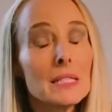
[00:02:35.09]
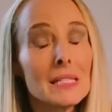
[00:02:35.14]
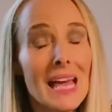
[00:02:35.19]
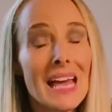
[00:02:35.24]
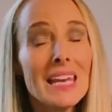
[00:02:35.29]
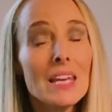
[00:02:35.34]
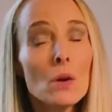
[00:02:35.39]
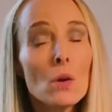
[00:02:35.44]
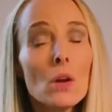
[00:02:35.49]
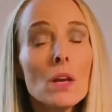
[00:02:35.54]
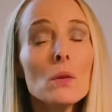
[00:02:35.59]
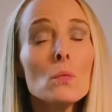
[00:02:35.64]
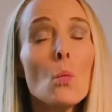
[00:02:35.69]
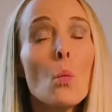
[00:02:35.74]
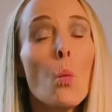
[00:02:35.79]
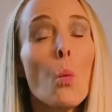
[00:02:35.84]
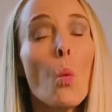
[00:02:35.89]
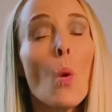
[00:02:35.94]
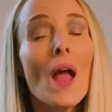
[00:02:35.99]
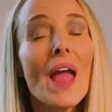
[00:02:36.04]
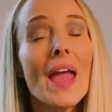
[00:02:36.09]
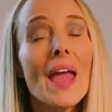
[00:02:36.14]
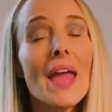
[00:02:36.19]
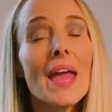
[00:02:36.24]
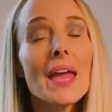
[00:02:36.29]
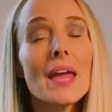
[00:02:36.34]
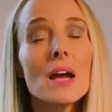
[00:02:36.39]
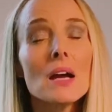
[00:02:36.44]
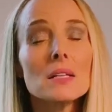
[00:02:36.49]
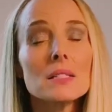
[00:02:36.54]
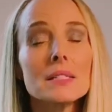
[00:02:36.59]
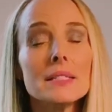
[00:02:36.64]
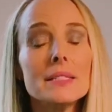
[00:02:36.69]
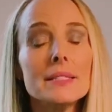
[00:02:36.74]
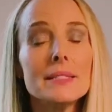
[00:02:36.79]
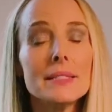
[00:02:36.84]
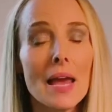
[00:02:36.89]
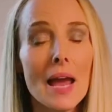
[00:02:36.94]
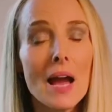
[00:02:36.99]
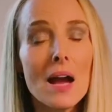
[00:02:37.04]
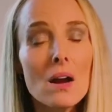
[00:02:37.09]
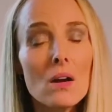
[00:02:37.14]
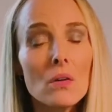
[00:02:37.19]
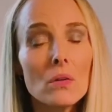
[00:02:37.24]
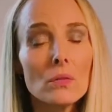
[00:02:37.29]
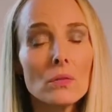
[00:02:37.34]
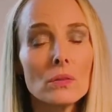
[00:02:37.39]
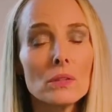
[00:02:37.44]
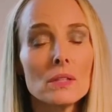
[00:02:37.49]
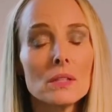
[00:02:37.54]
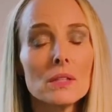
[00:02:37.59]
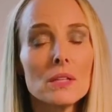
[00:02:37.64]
and it can weigh us down.